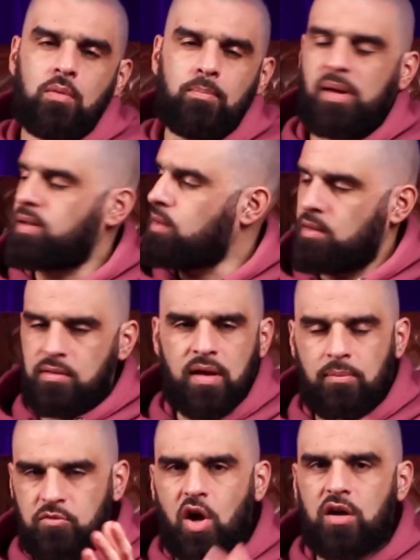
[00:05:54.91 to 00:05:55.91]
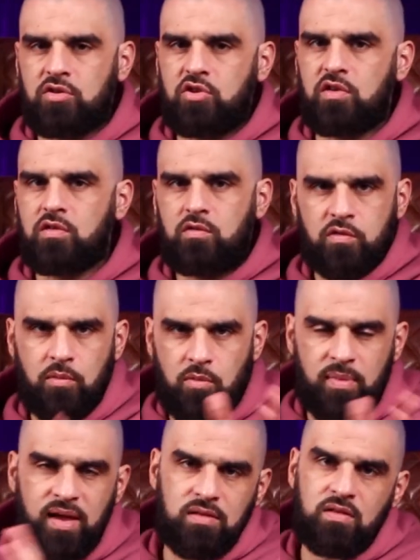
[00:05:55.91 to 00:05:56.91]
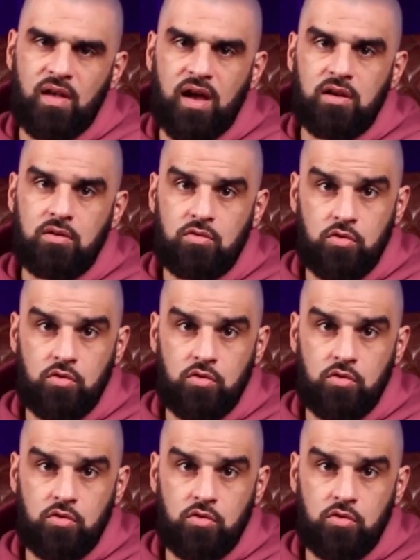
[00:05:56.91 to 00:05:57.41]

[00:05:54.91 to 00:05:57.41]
But now I'm talking just from the man's side.